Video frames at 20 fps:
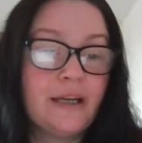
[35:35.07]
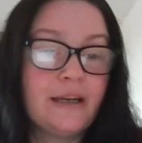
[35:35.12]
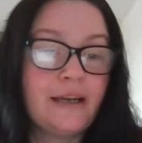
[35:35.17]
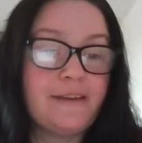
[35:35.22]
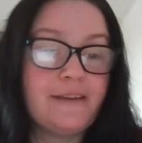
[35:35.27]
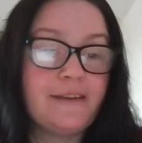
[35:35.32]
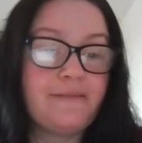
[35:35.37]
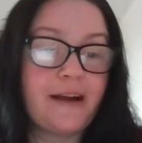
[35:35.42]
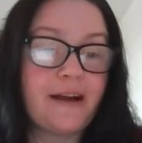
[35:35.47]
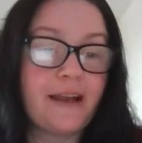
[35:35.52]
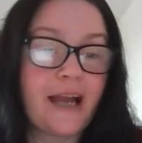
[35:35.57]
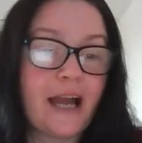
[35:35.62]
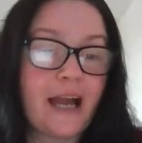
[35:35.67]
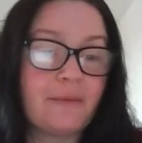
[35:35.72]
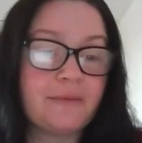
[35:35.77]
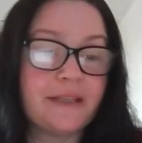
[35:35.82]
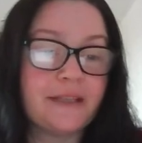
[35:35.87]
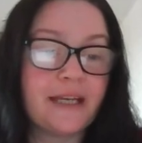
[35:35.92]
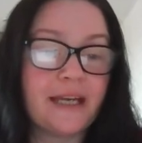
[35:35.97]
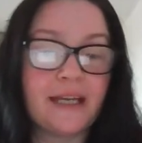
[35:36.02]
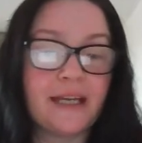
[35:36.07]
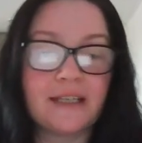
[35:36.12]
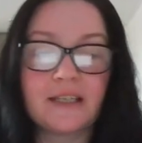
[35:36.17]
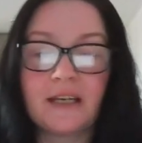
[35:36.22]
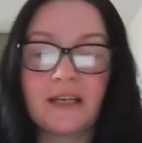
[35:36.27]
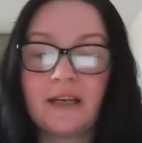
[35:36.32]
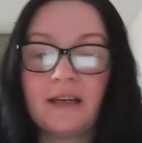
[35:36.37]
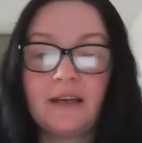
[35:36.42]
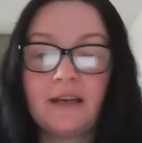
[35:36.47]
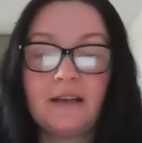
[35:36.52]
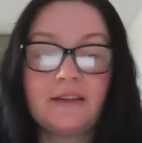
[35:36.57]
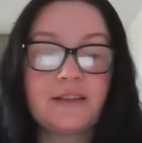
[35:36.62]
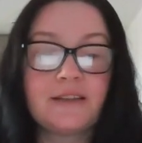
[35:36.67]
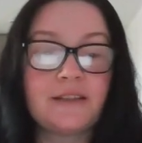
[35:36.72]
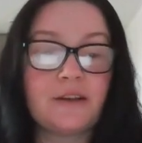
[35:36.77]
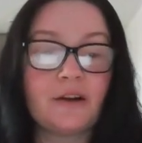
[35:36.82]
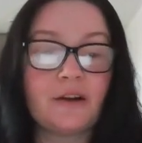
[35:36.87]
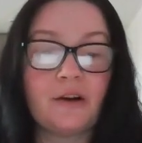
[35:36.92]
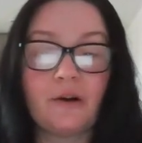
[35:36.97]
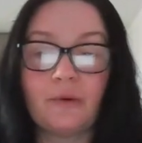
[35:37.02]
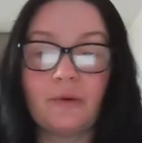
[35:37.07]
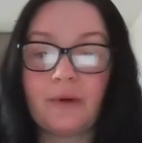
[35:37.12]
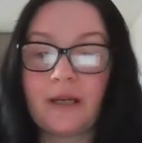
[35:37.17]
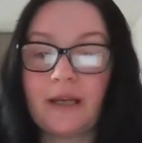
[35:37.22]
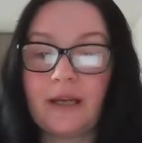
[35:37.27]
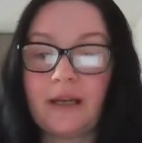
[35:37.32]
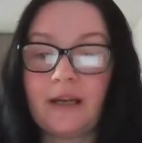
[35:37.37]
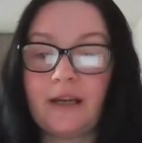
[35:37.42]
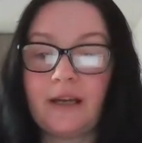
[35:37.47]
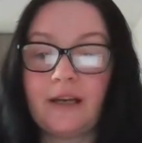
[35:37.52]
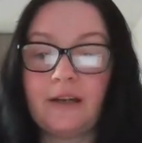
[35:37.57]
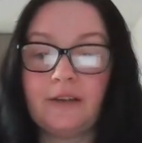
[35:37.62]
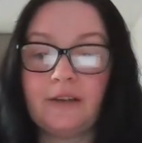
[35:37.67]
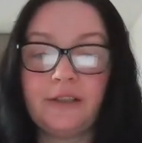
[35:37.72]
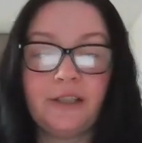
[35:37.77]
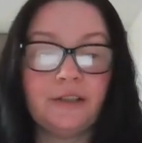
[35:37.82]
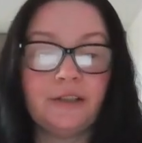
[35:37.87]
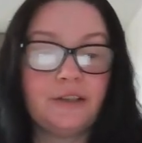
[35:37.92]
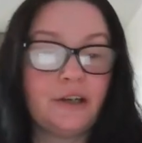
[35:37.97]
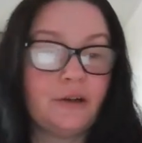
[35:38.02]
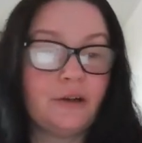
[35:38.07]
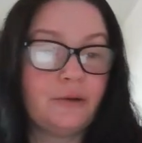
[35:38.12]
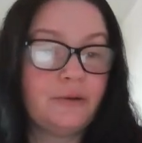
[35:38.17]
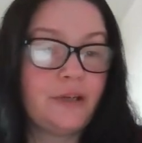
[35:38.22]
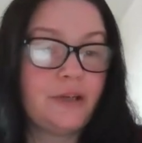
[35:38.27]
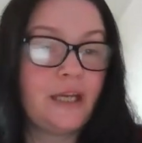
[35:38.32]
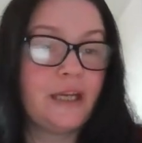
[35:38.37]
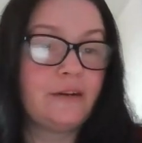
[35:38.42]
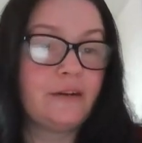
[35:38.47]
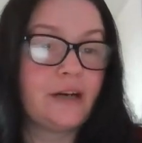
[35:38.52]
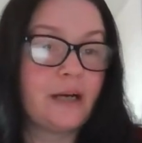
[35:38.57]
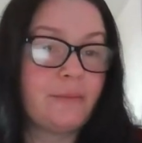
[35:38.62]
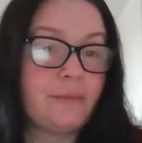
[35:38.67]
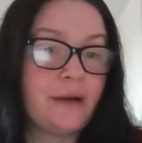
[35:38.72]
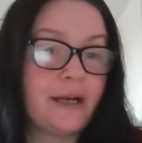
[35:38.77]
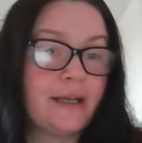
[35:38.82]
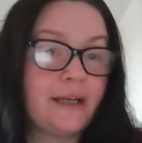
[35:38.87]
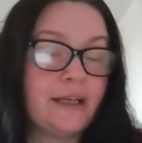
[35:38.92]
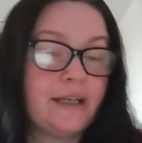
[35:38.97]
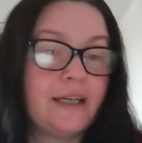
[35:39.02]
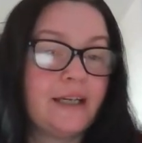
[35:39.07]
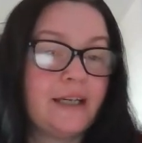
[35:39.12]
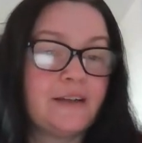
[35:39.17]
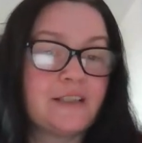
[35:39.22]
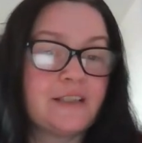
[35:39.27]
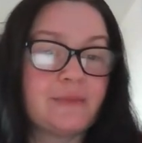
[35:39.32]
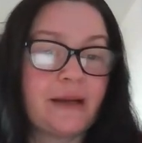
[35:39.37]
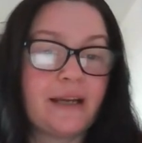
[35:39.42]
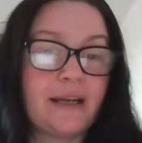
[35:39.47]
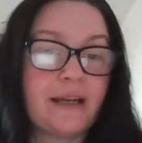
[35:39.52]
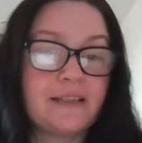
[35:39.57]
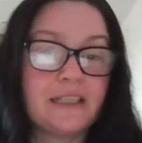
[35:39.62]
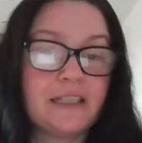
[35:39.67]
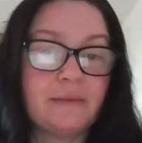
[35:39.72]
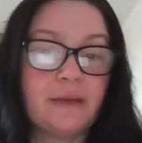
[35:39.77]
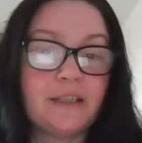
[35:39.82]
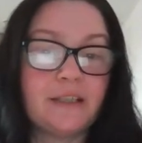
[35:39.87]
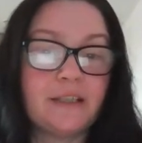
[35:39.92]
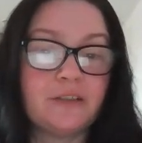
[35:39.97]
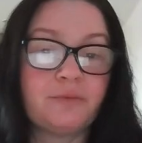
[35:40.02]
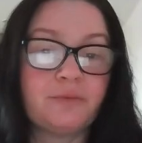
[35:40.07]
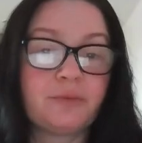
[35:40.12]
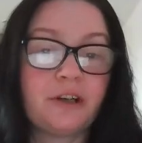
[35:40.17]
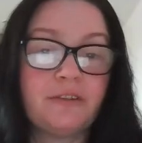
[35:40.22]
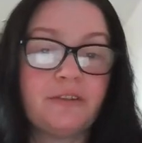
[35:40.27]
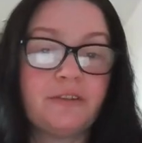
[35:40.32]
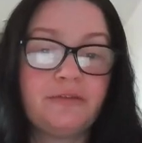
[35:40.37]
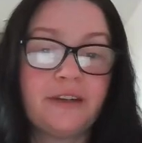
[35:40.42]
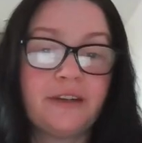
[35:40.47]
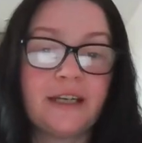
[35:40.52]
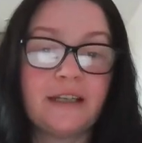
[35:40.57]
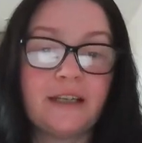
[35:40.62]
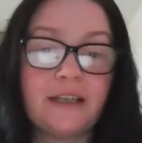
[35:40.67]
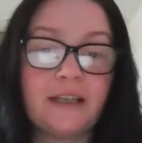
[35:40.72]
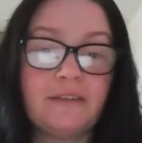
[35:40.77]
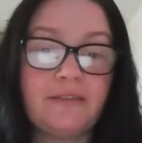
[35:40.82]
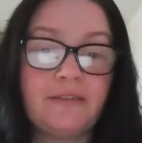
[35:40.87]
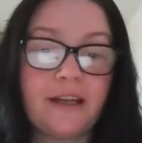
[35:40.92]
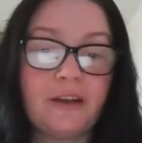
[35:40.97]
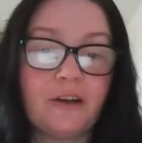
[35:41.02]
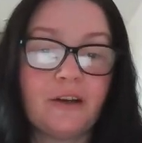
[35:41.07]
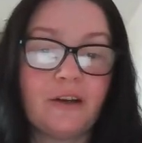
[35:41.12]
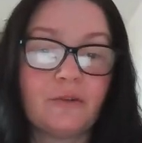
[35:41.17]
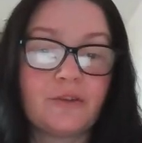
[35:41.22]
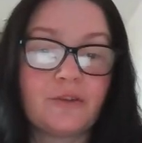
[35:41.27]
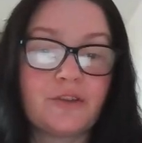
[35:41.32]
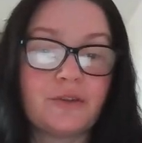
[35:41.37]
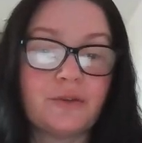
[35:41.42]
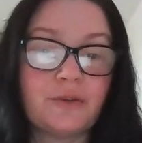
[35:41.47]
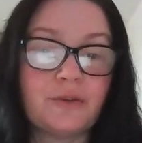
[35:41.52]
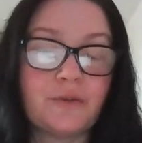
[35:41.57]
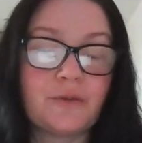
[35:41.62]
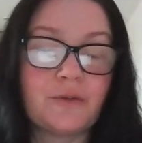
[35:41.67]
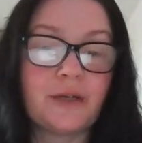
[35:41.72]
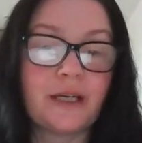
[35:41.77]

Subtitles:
If I update, so here's my estimated profit. If I go to